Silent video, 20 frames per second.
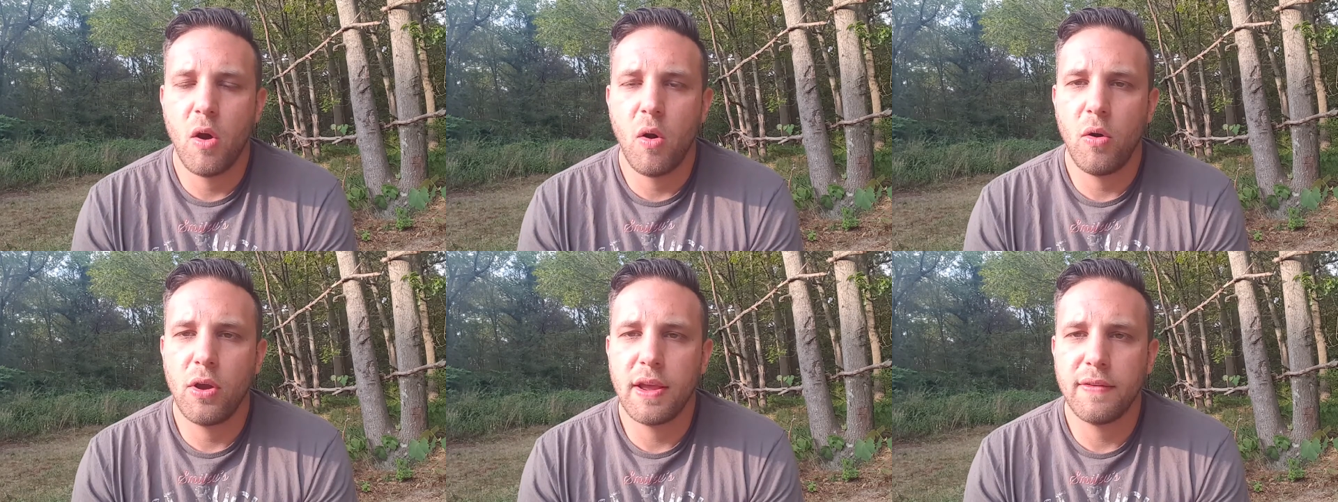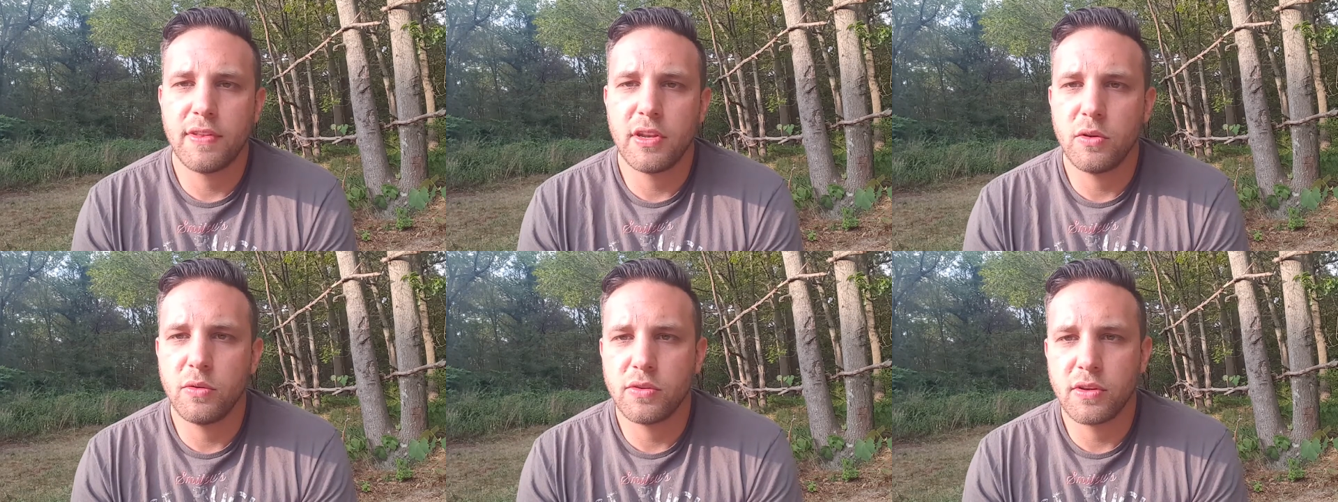All you
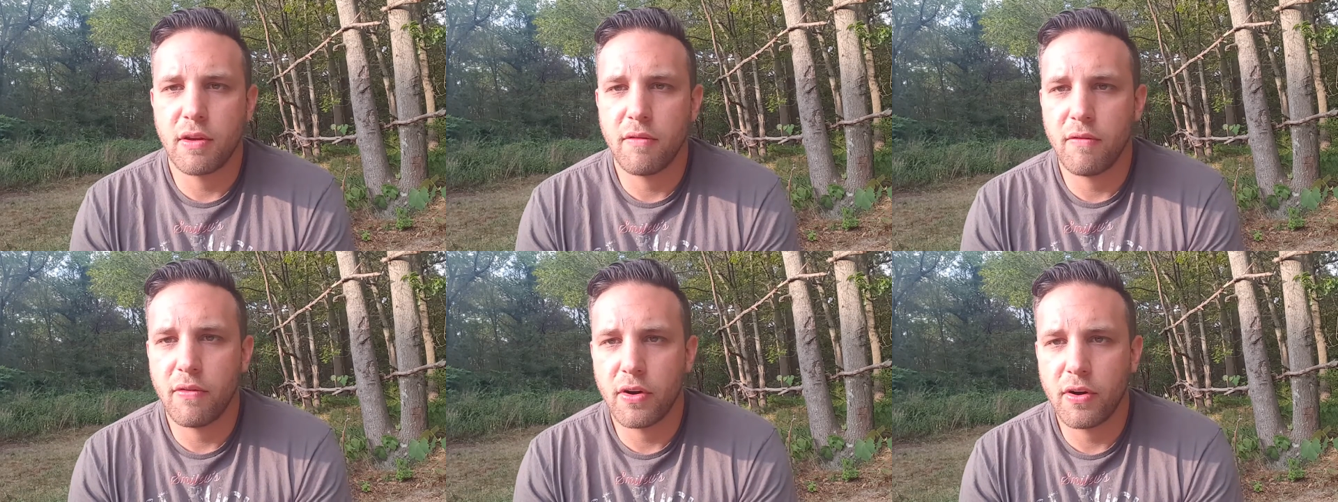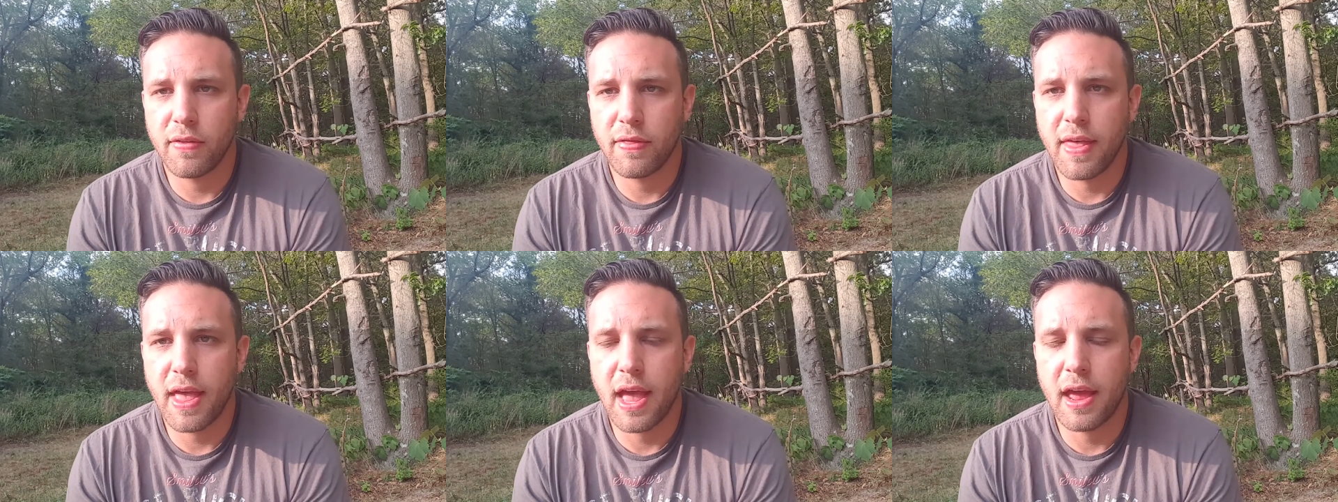have to do is
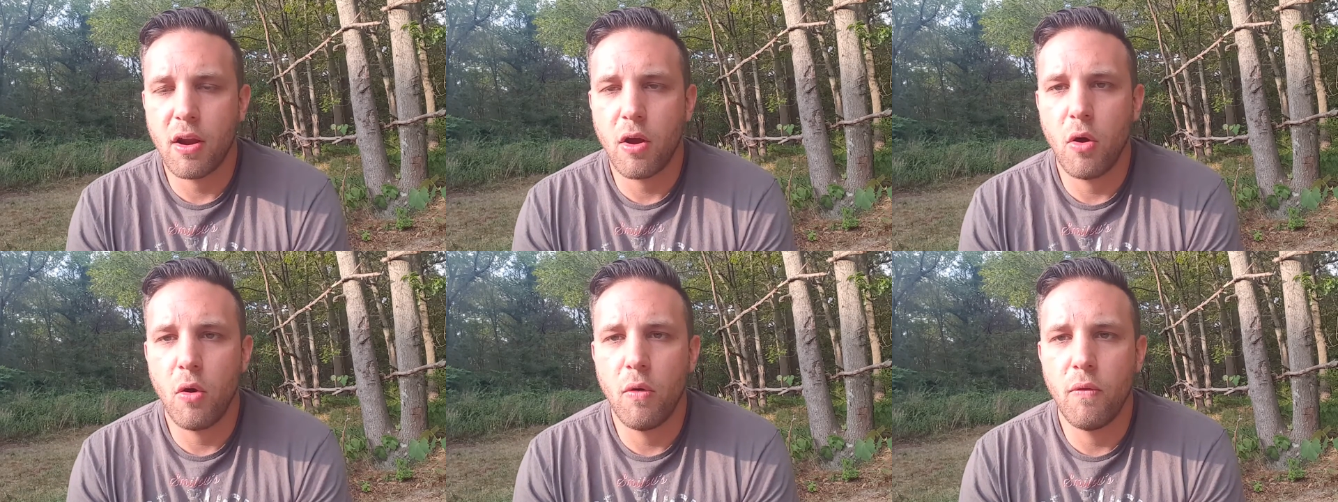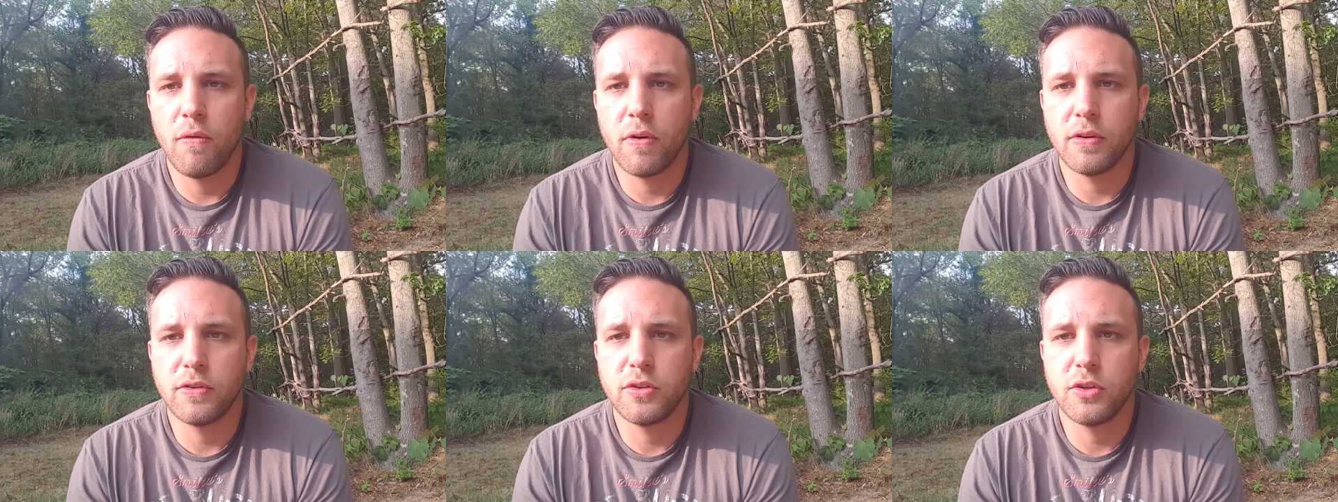convert that
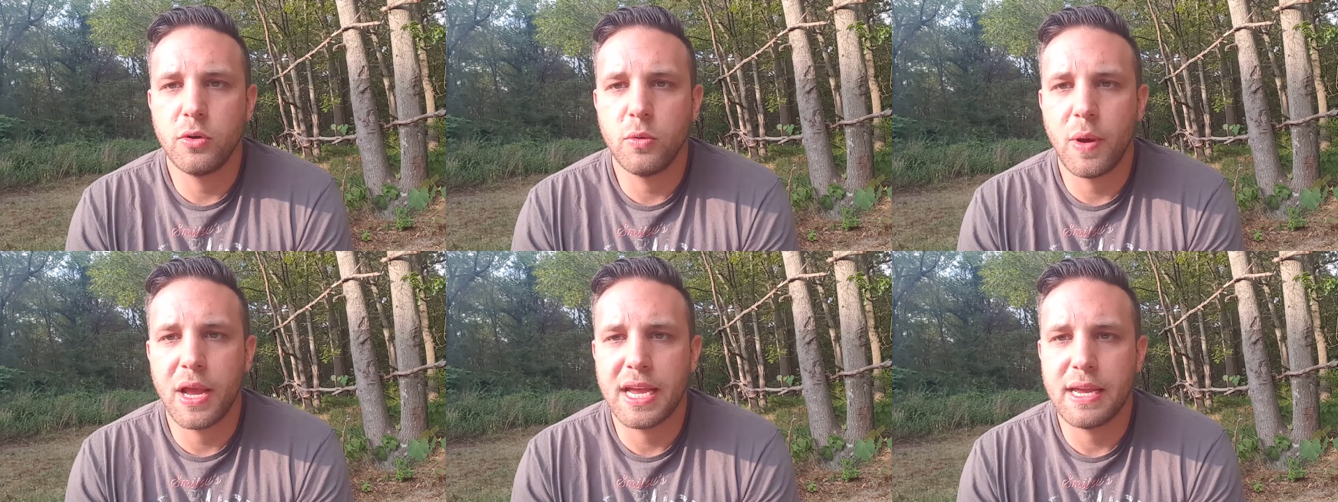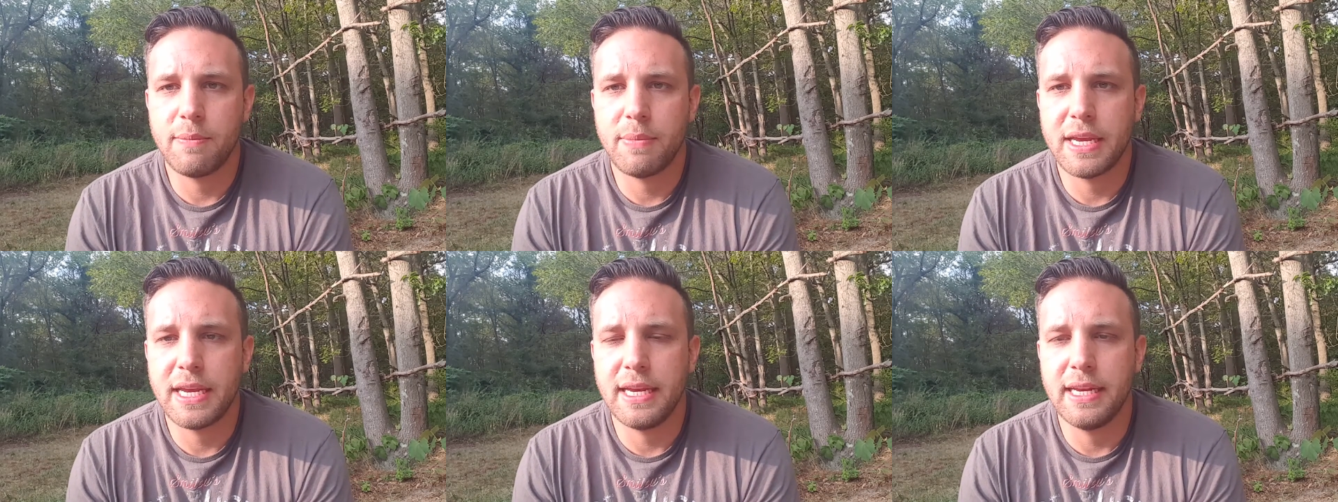over to
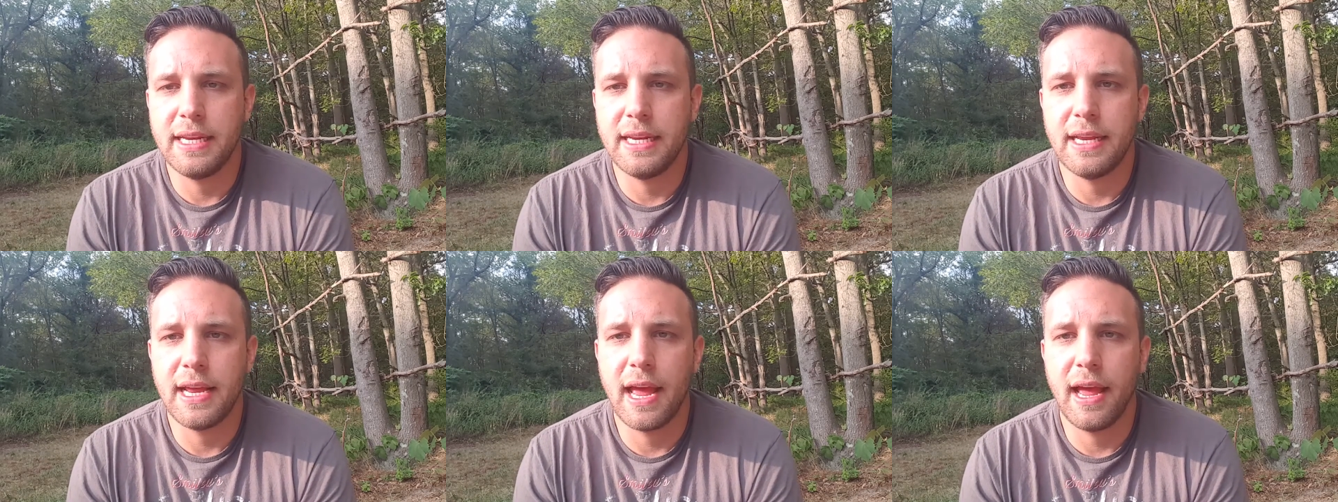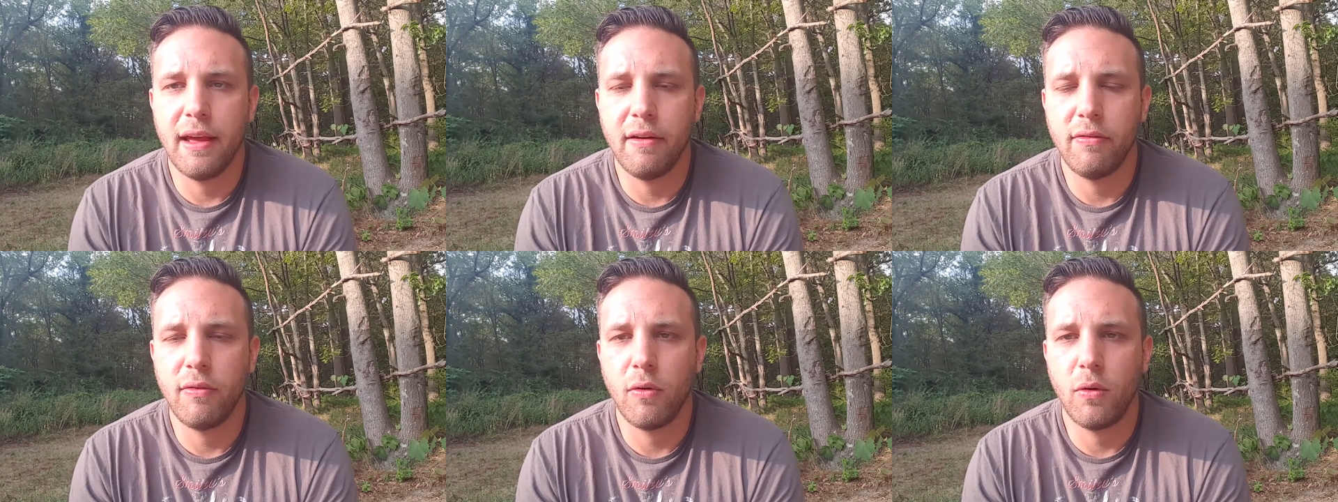a PDF.